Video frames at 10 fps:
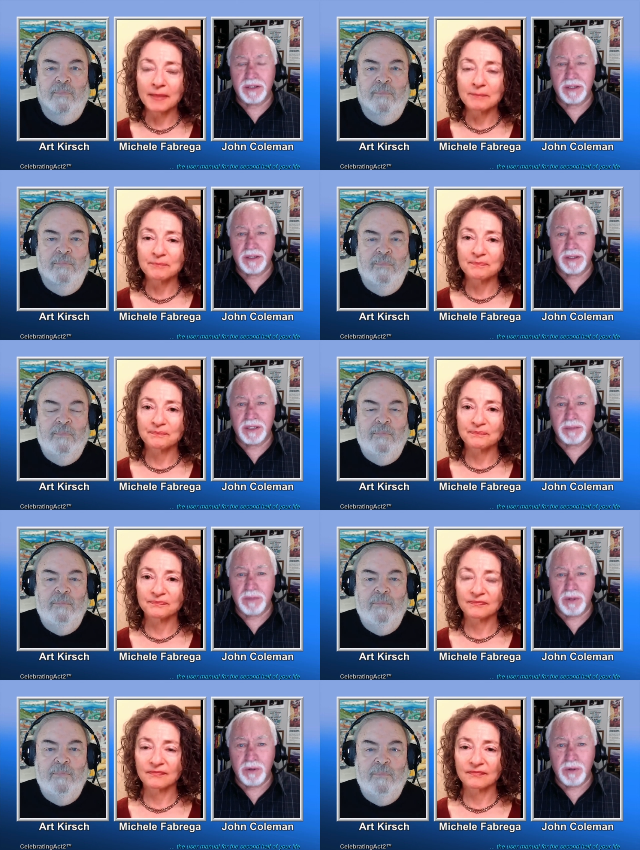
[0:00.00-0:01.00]
Speaker 1: the
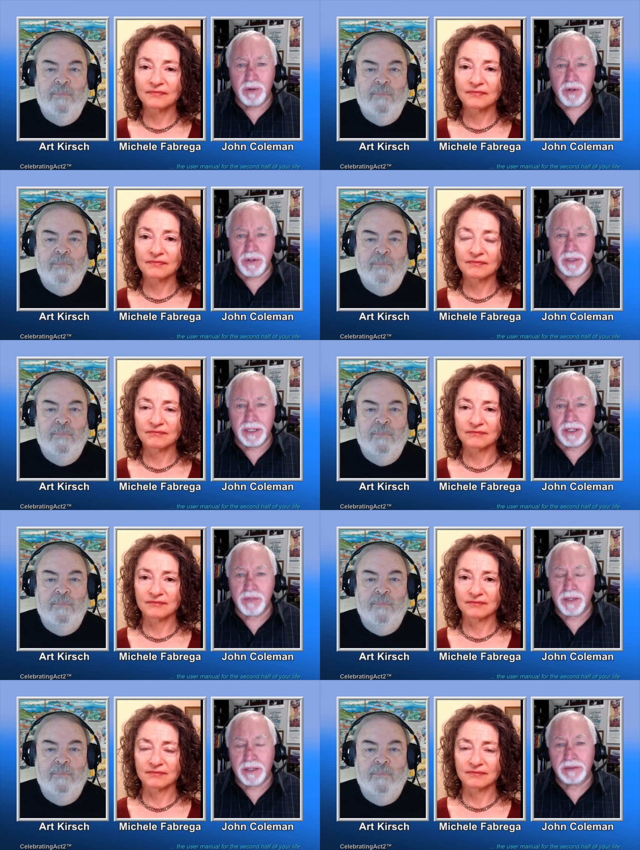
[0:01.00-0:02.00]
emotional aspect
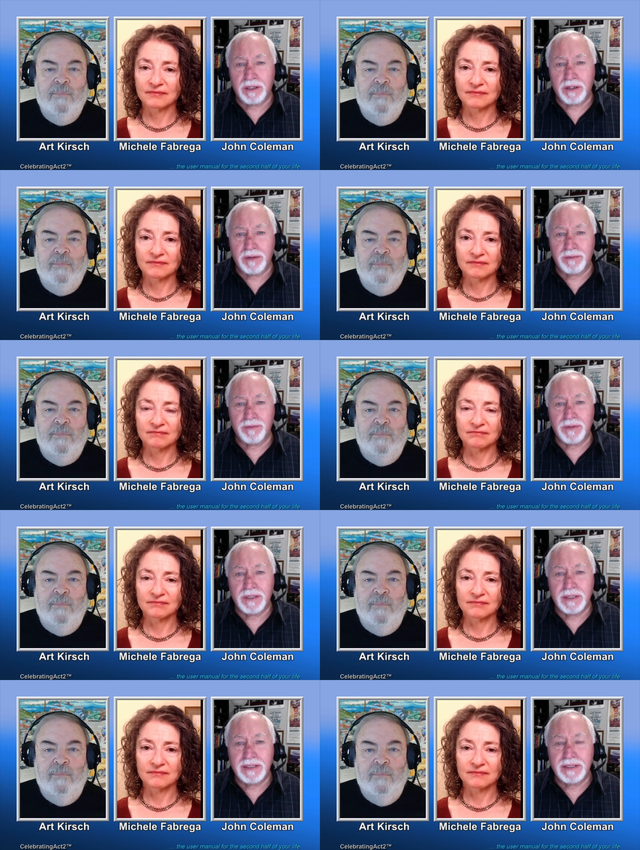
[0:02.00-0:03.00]
of
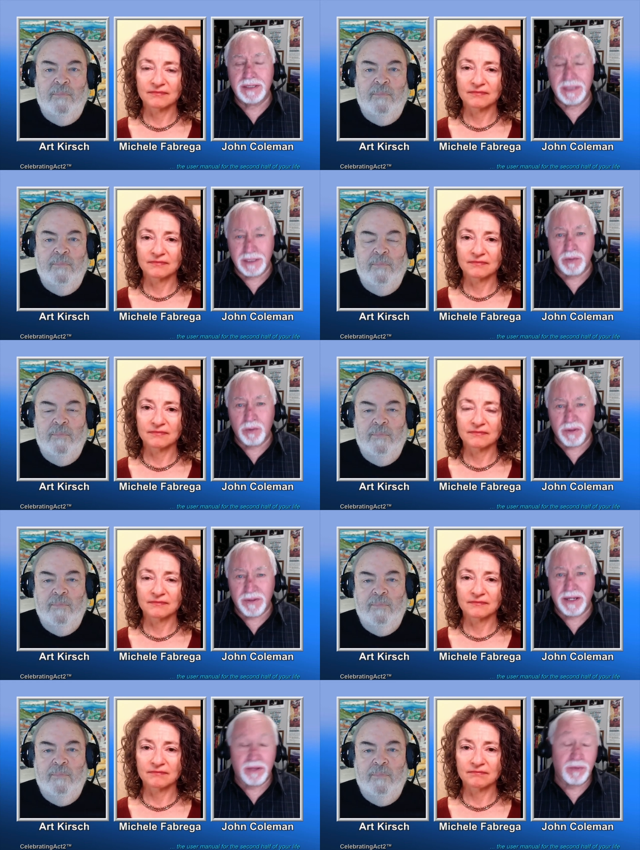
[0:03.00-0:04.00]
dealing with
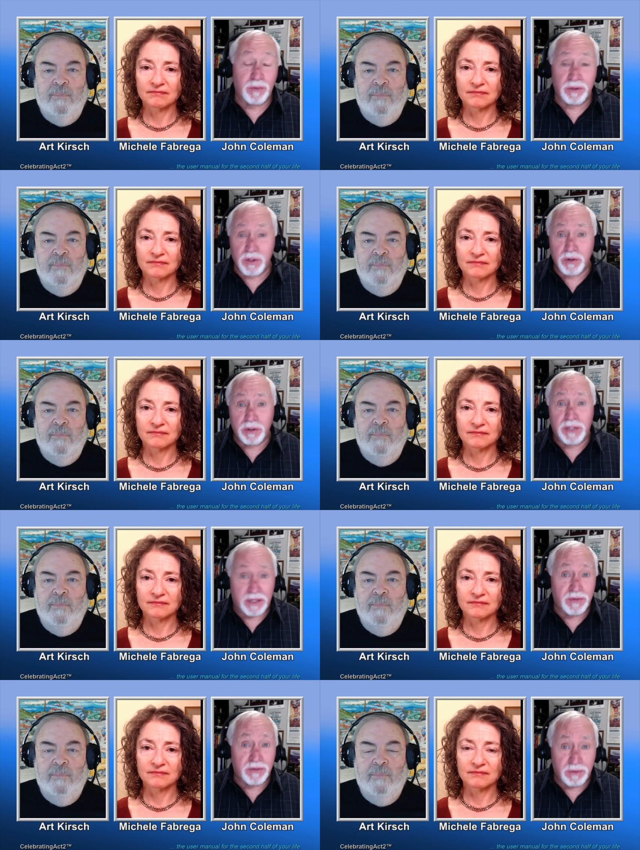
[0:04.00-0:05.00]
death, whether it's your
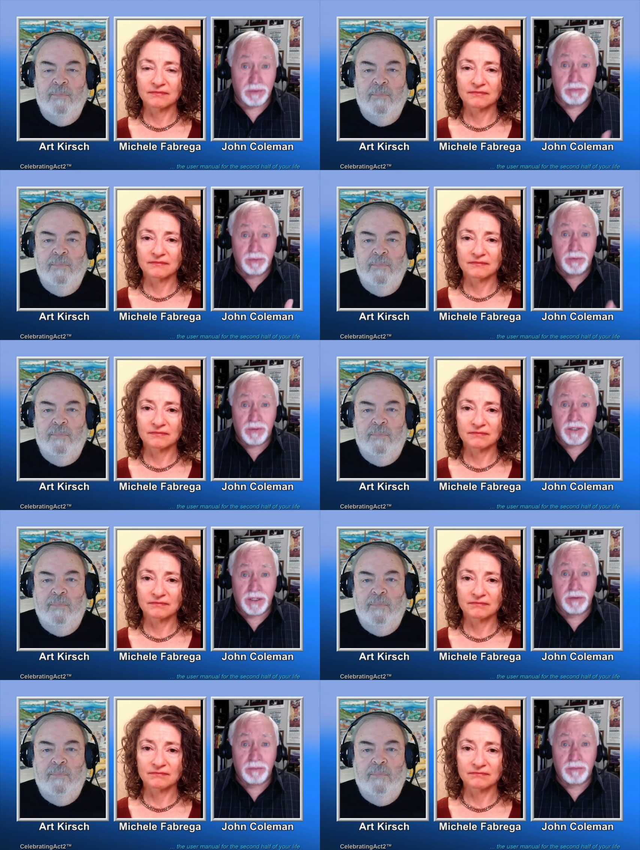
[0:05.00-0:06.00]
death, you think you've
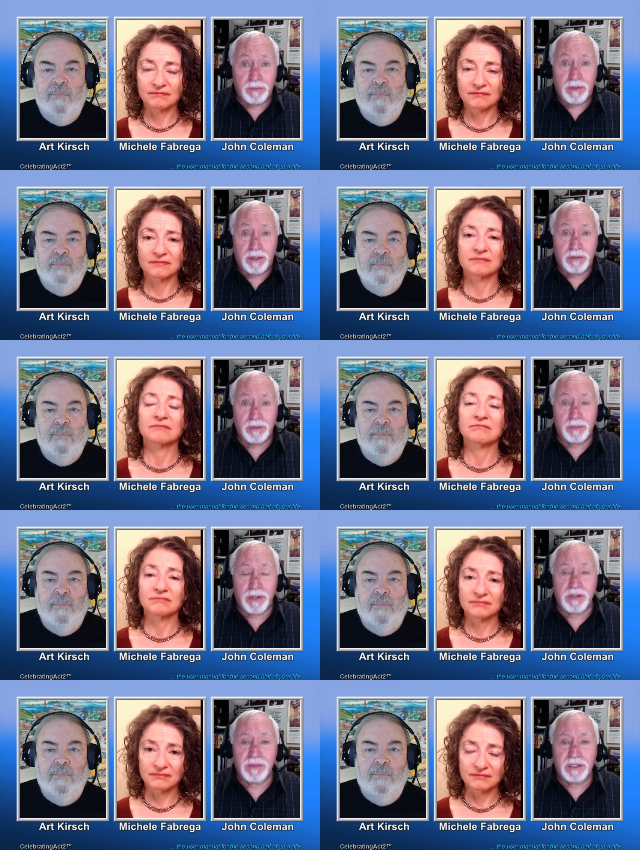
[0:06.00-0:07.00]
got a real
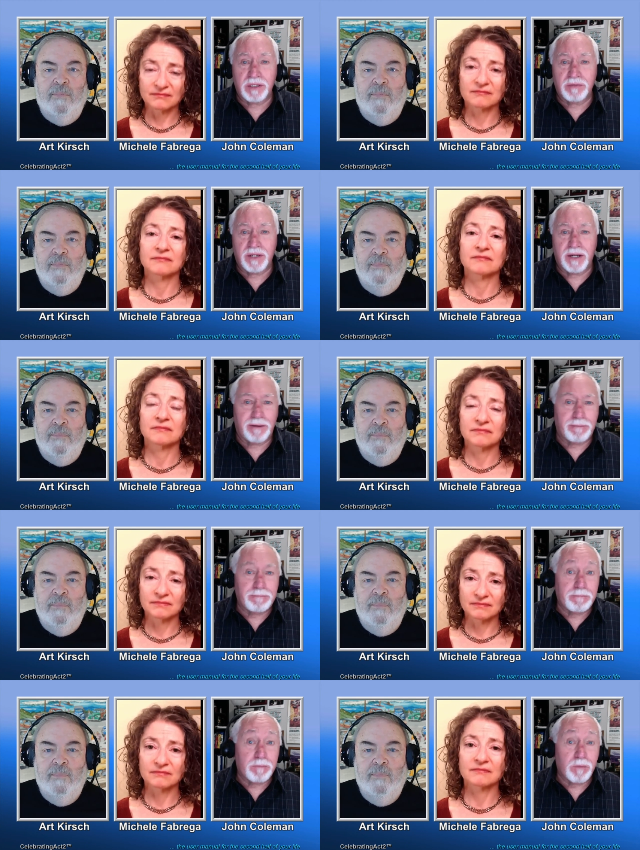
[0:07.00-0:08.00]
possibility of dying,
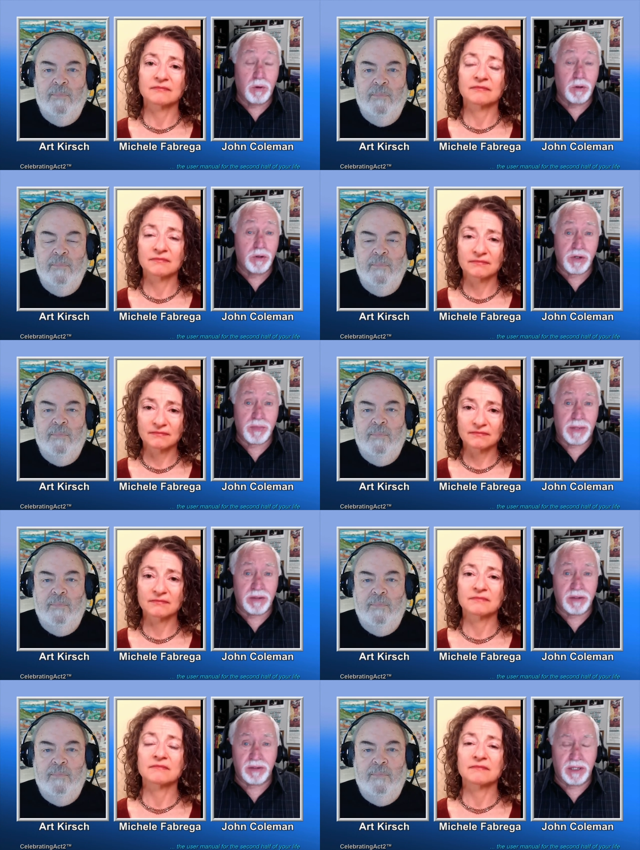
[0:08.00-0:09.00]
or your spouse's
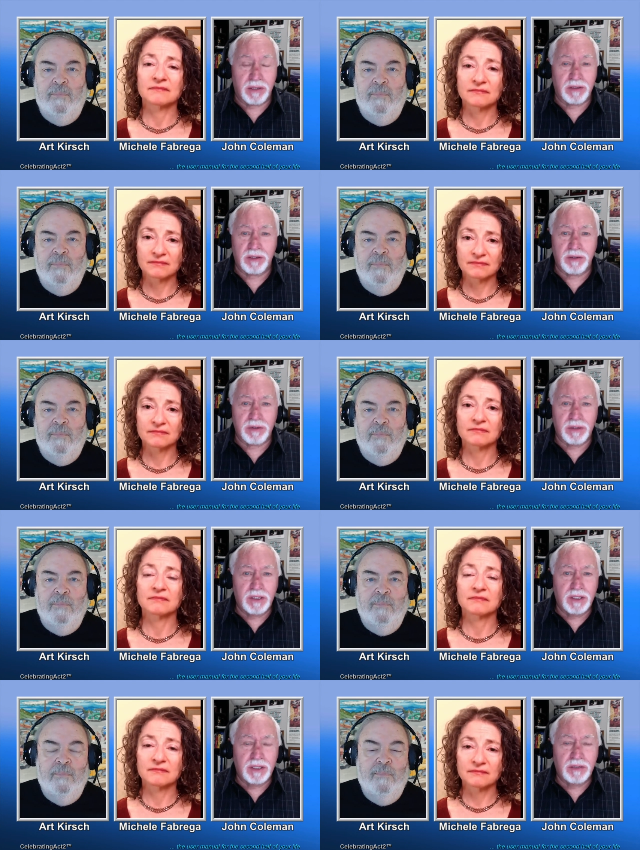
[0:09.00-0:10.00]
death, is
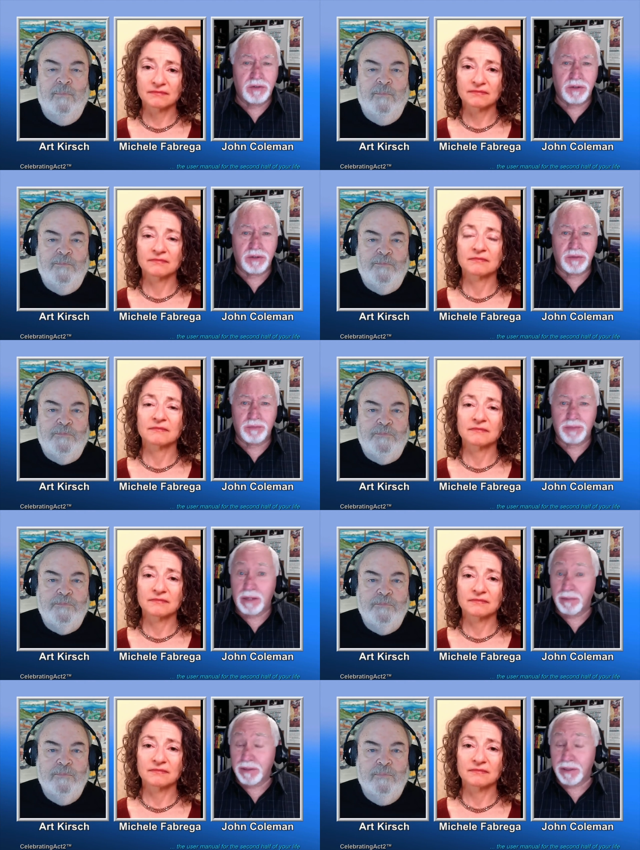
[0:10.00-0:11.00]
just probably
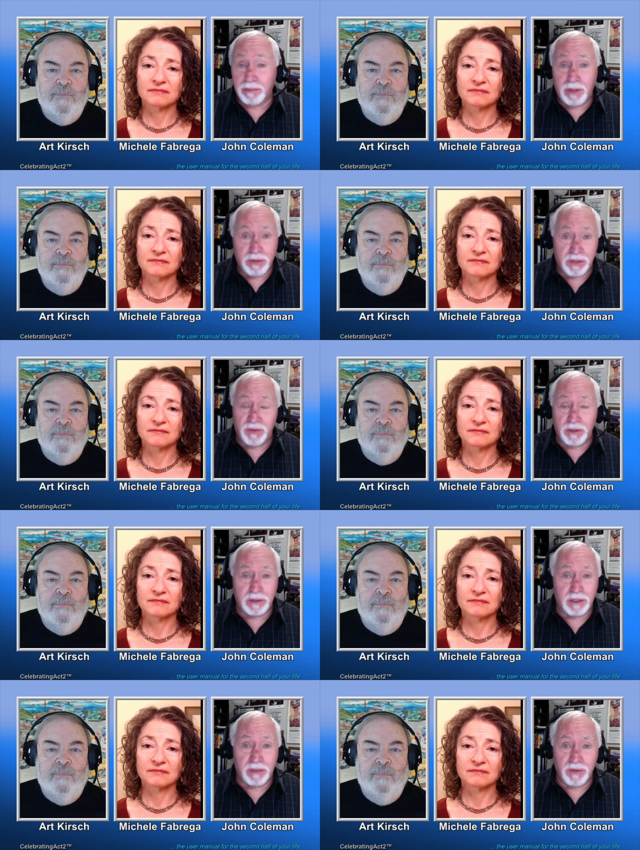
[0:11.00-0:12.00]
the most difficult
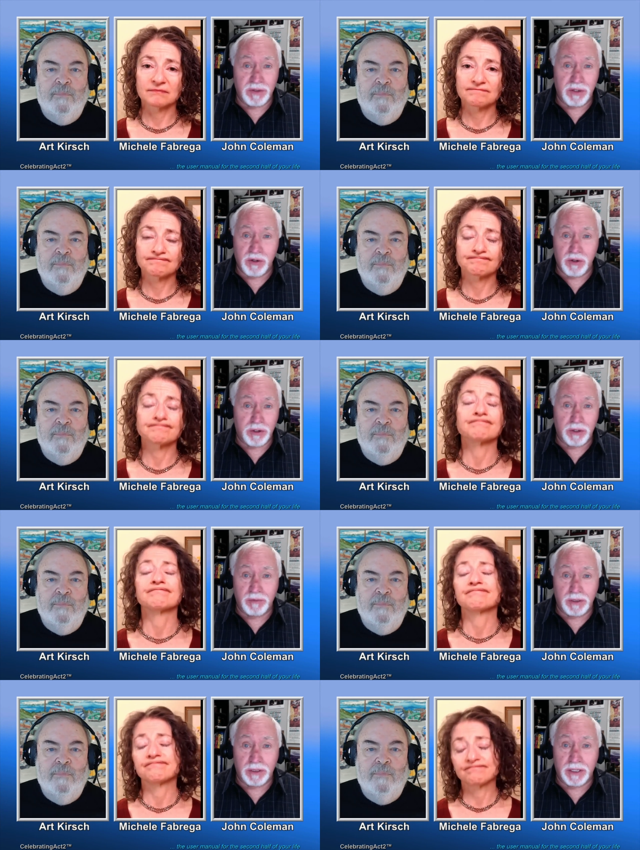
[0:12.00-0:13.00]
conversation you're ever going
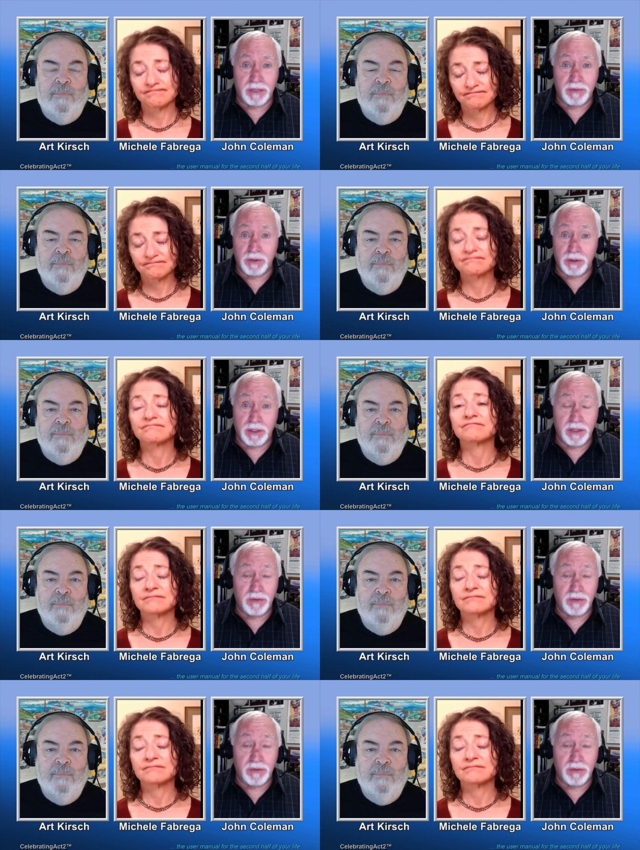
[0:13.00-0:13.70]
to have in your life.